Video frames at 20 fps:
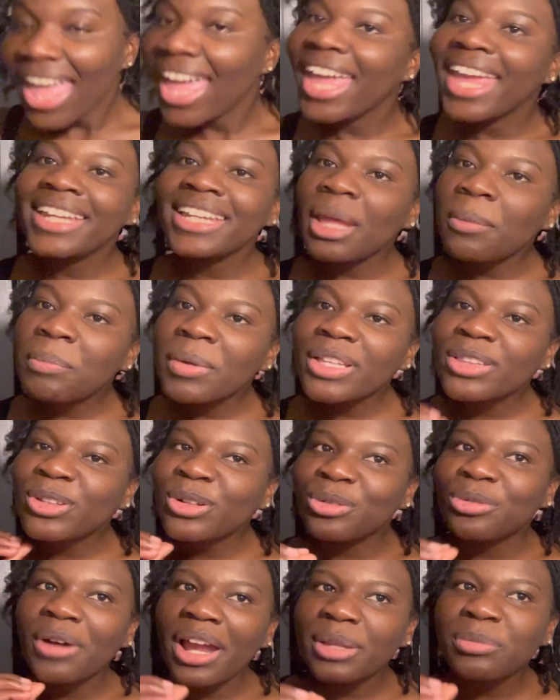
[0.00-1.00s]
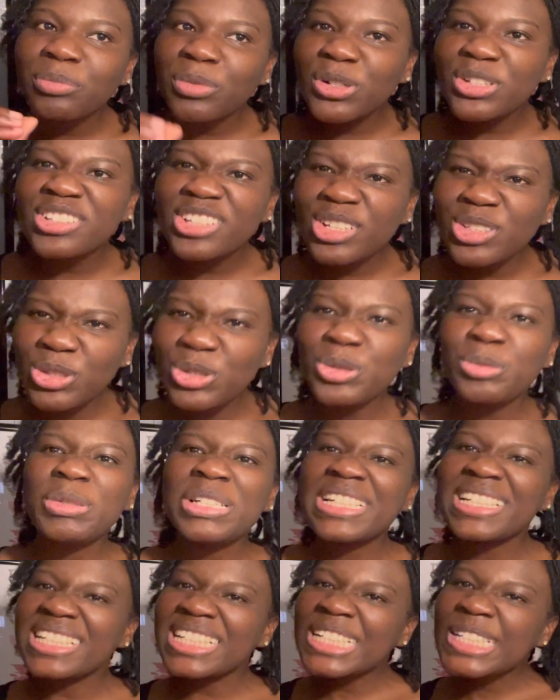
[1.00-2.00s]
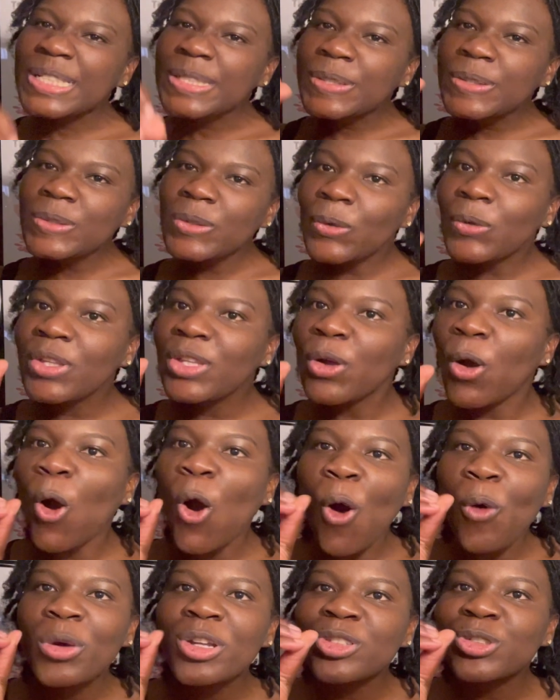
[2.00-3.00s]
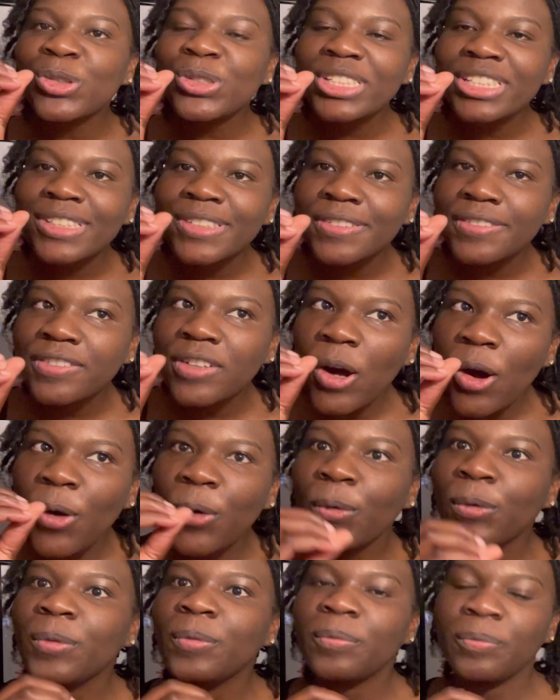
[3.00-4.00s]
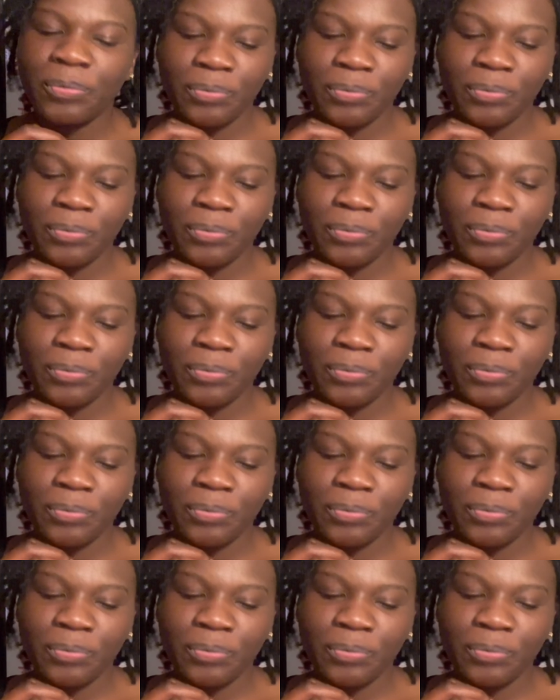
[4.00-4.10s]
And I picked the right person too, because I know he always on his phone.